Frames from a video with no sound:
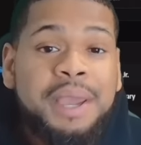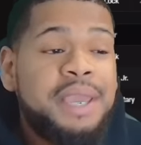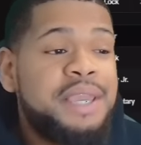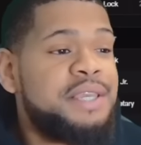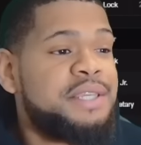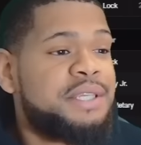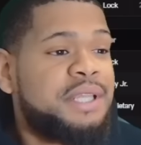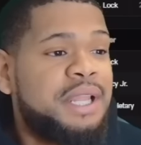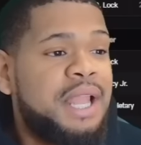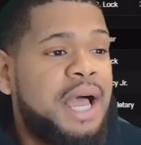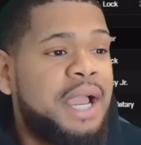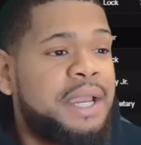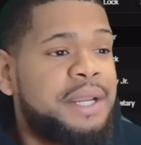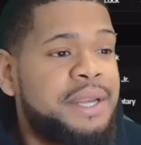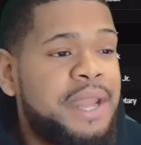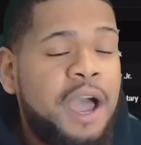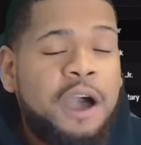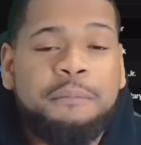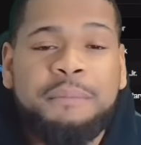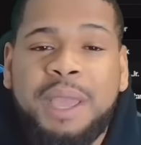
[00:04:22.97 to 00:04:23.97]
He's
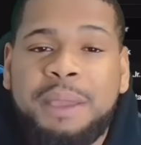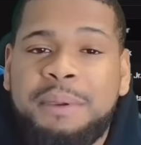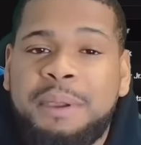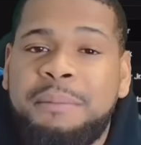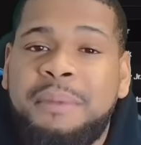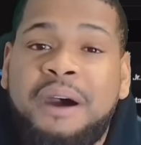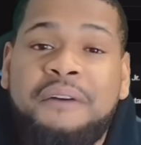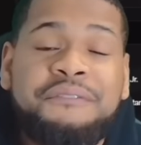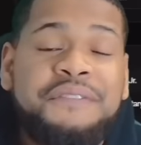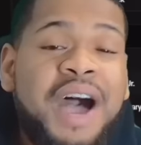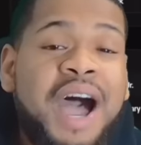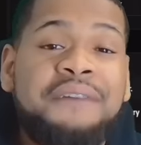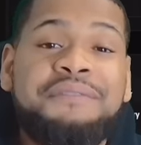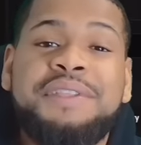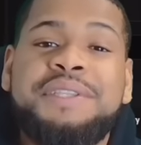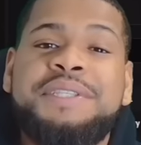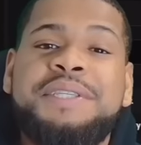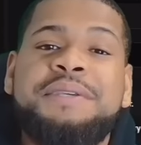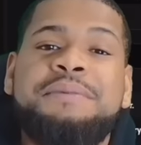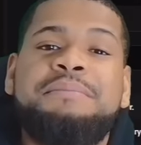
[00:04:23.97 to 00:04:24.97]
clocking out maybe about 5 to
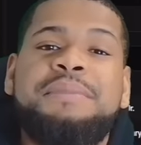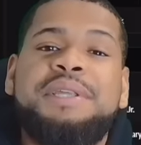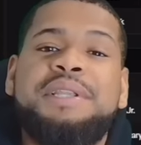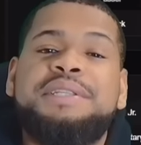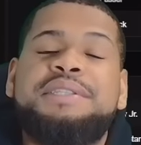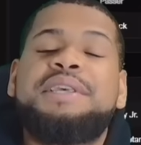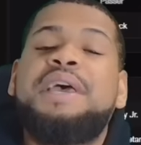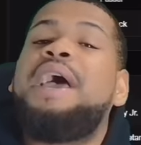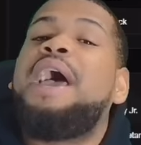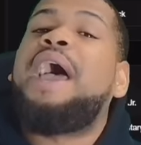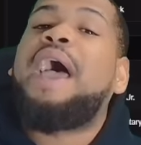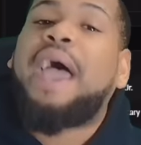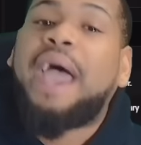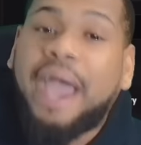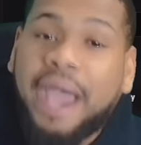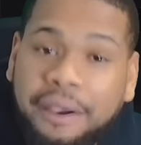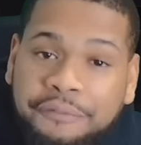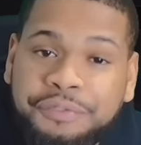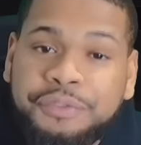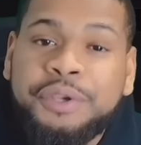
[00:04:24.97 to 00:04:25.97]
10 minutes
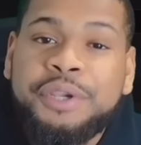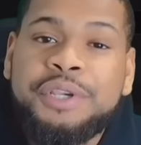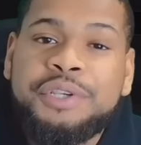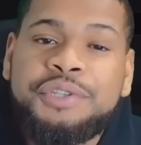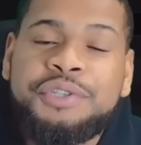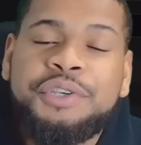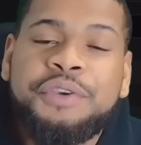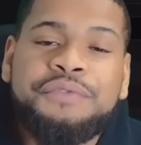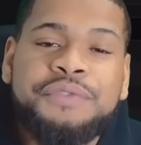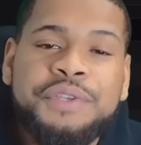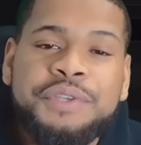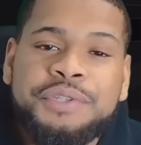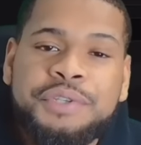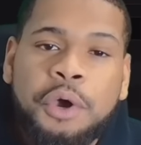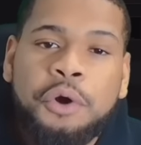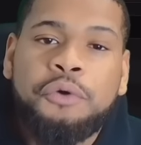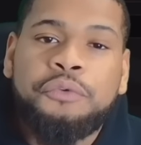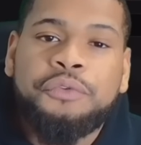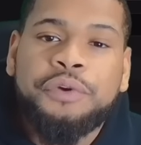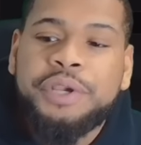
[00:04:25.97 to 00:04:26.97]
after his shift is
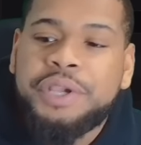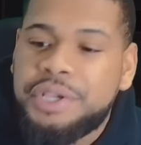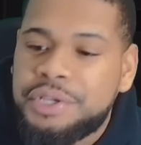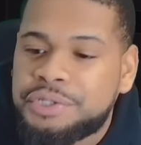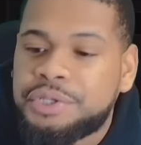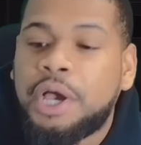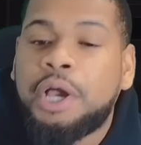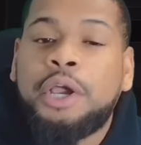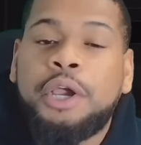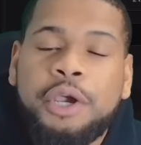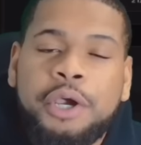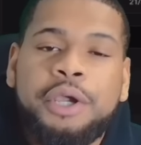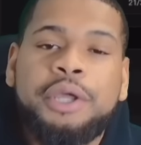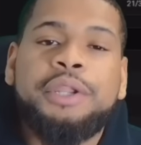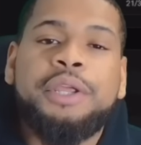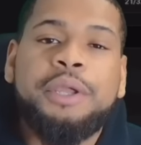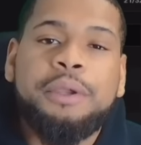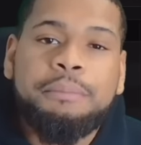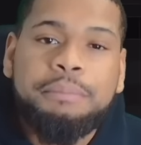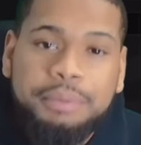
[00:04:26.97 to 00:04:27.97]
over. He's a
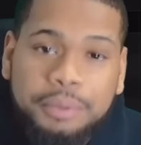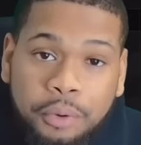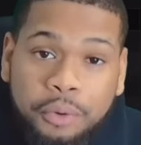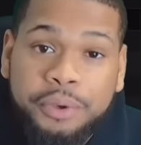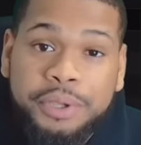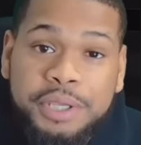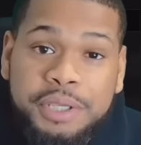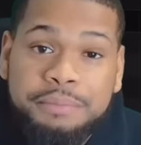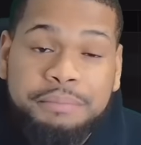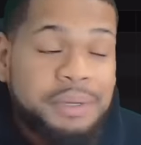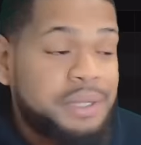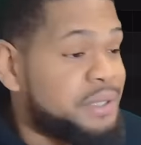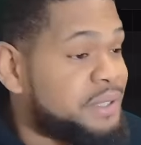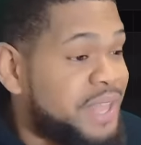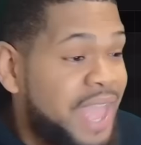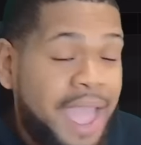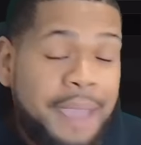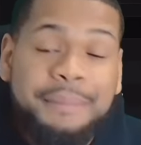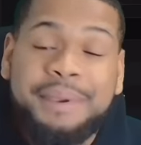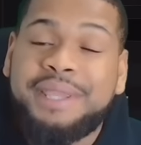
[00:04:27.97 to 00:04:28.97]
good employee, but
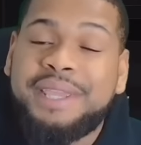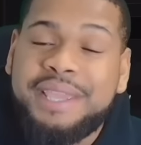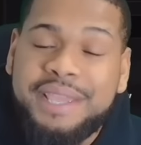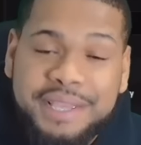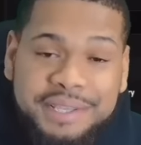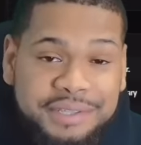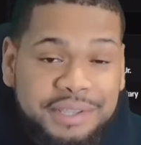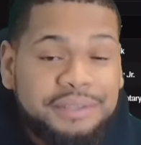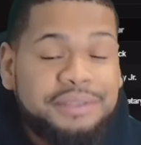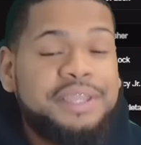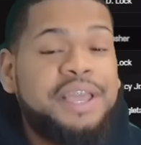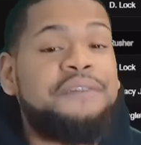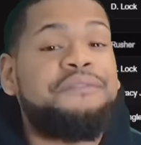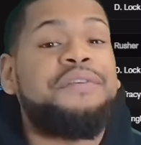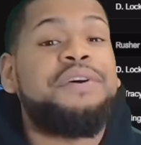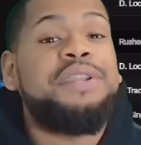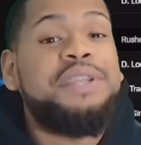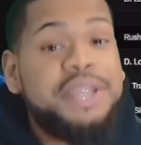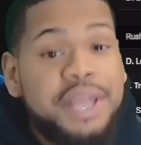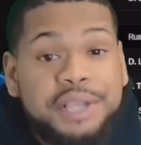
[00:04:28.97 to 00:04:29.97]
damn it, he is the
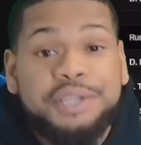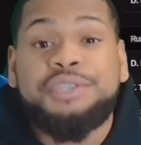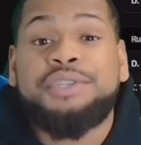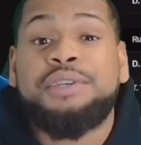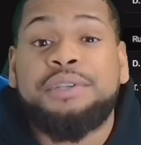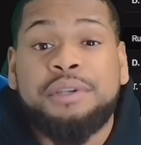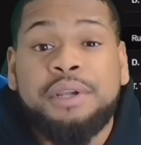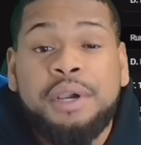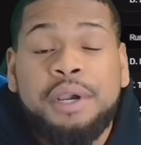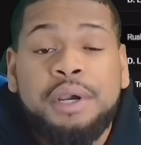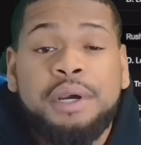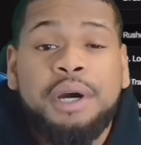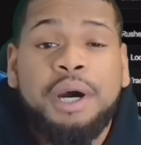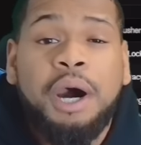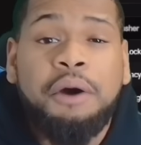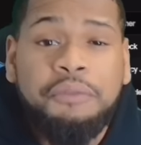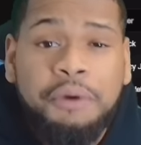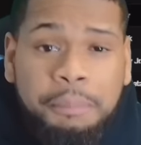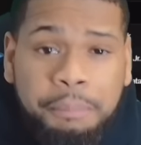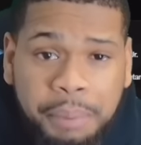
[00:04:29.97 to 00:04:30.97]
definition
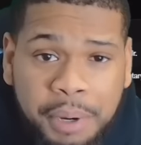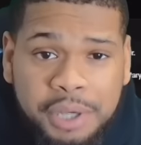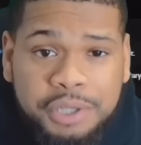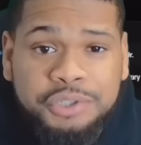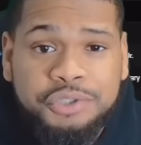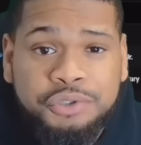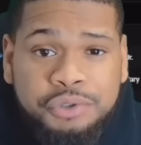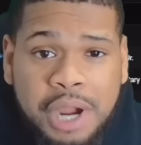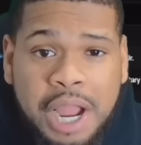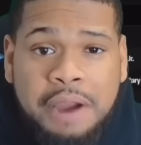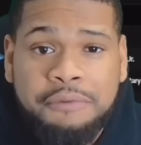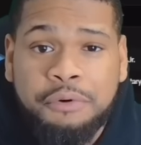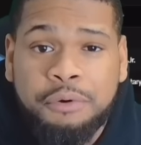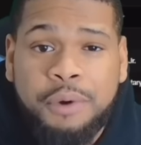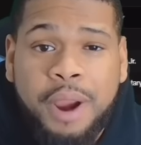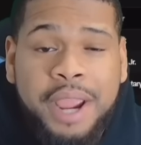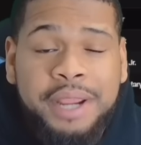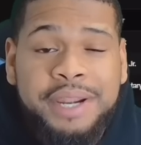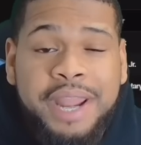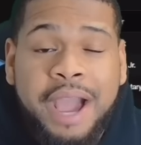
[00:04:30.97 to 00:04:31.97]
of a bus driver
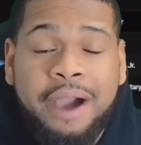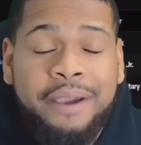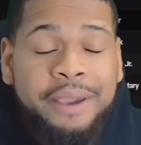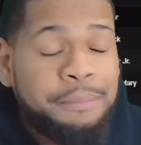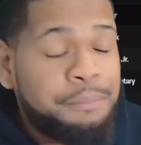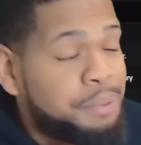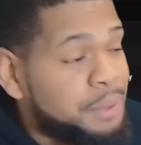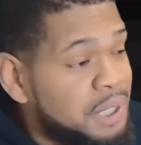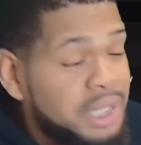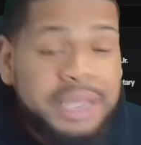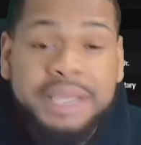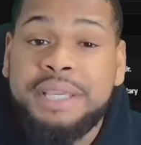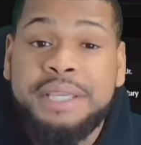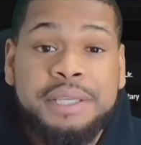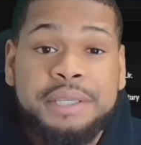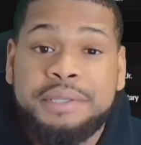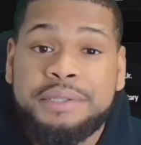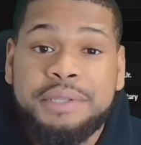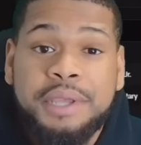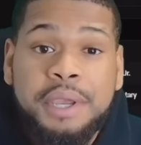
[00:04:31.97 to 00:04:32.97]
right now. And
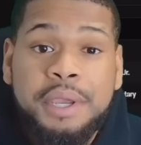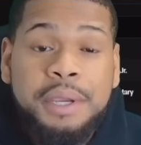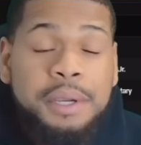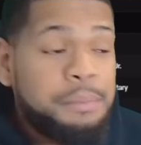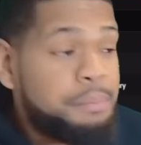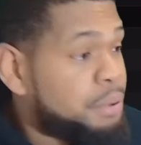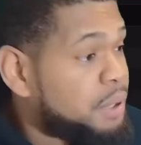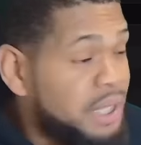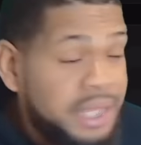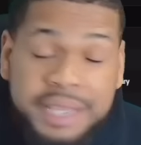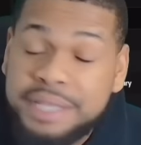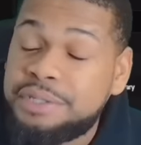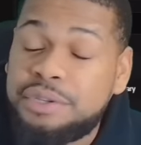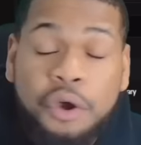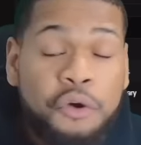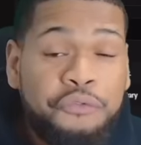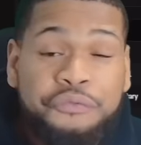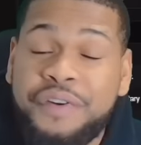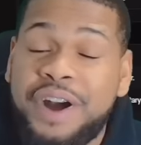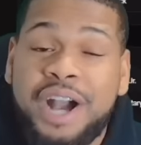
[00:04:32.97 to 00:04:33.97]
please, please
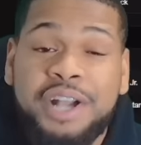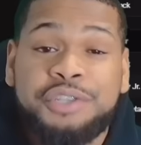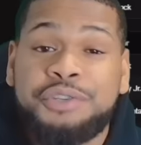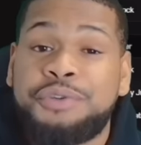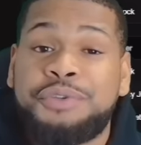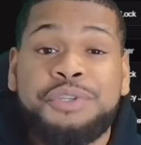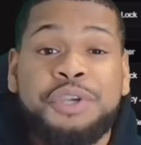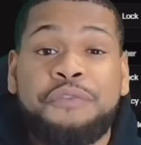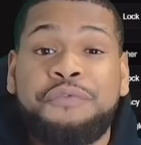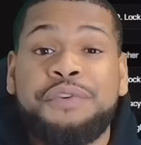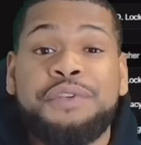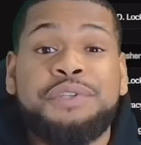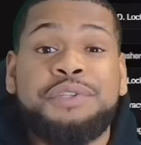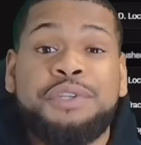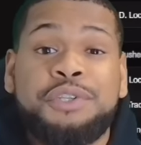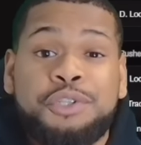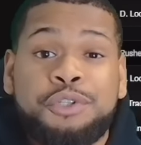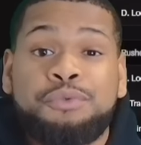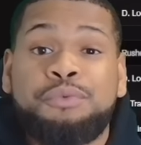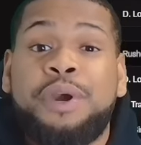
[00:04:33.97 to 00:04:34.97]
don't find yourself in a
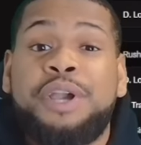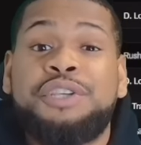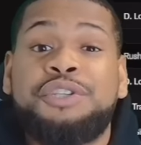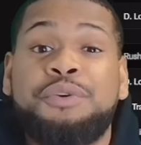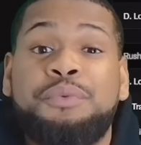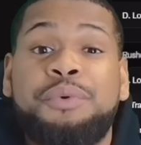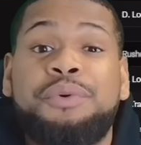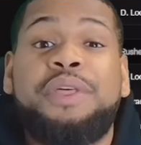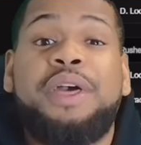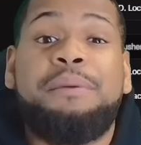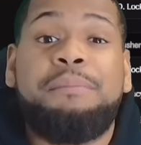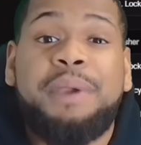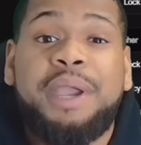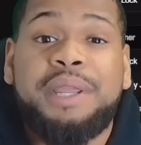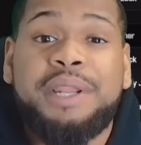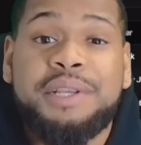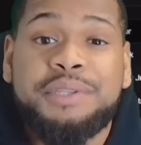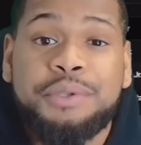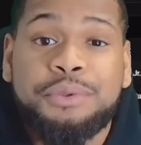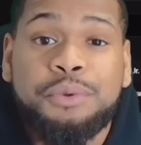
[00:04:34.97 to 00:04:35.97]
situation where that man
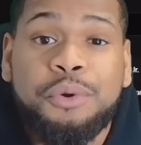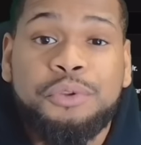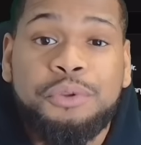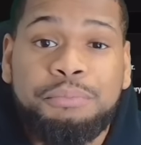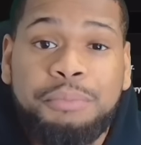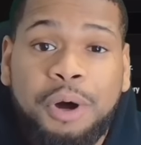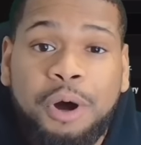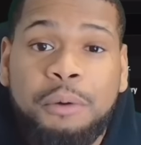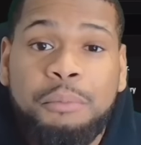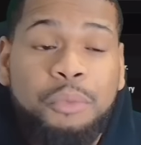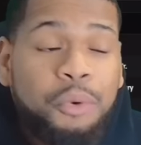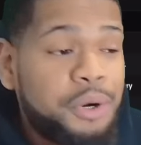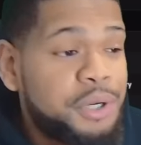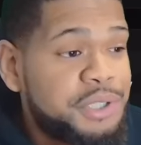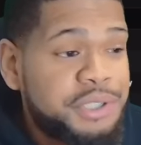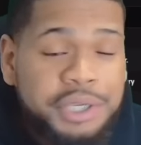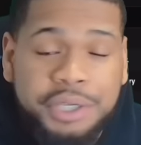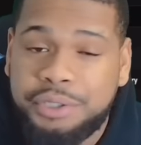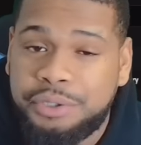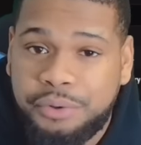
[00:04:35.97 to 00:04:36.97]
has to throw the ball more than
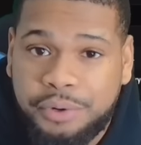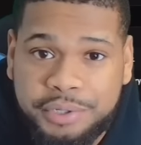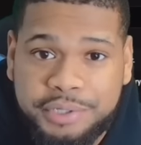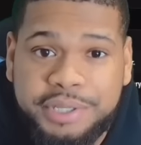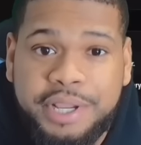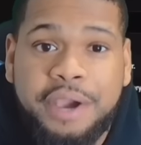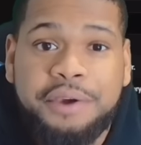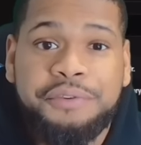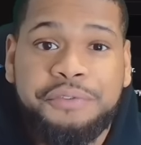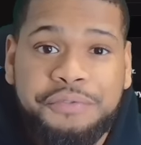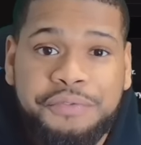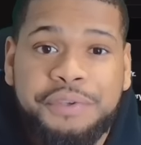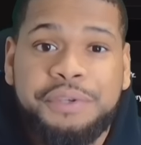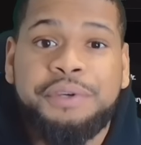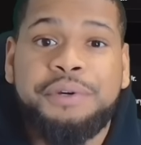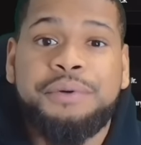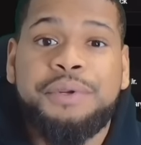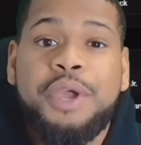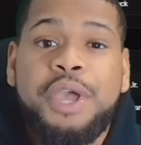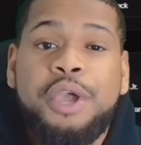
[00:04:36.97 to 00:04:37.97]
10 yards down the
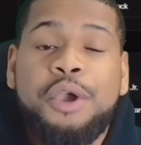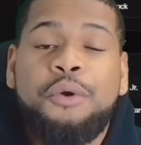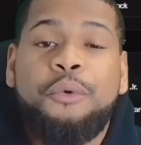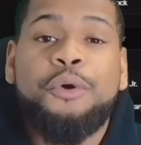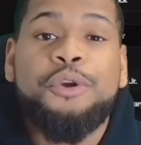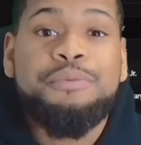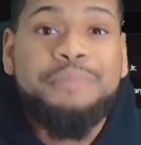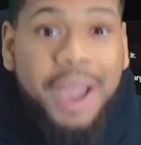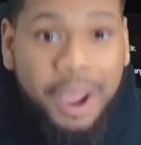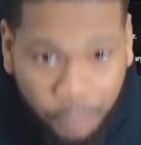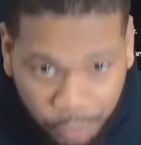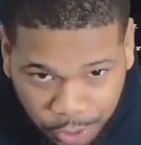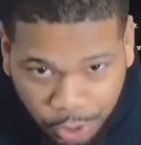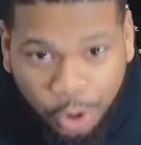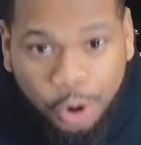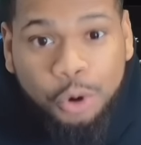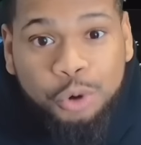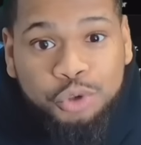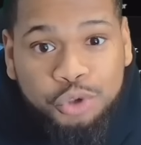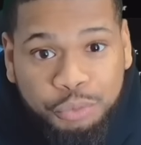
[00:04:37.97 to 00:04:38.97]
field, or you might want to
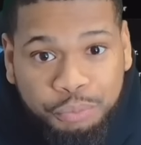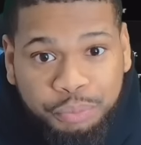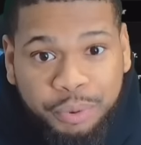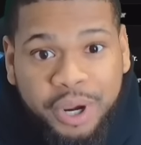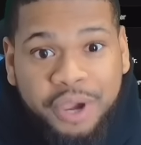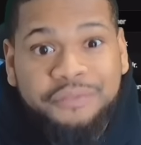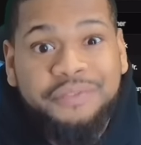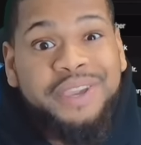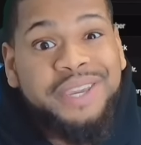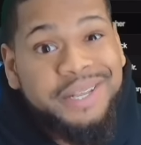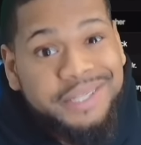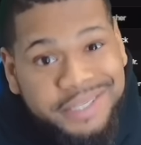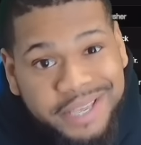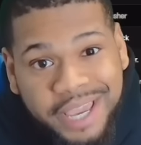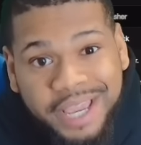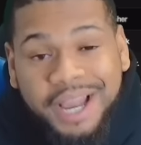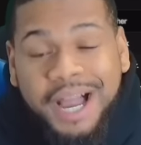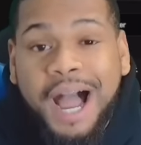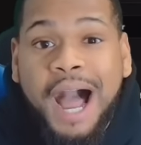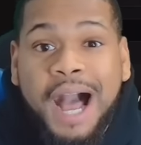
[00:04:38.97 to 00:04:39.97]
hold your breath, get a
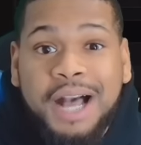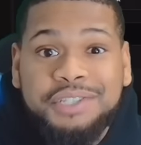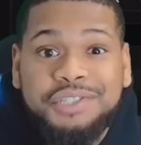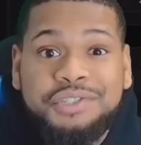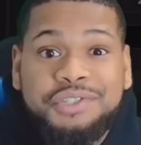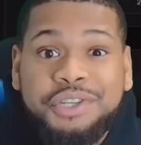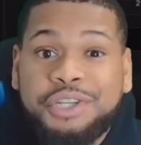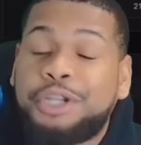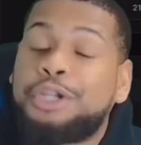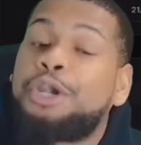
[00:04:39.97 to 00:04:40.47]
tank of oxygen, and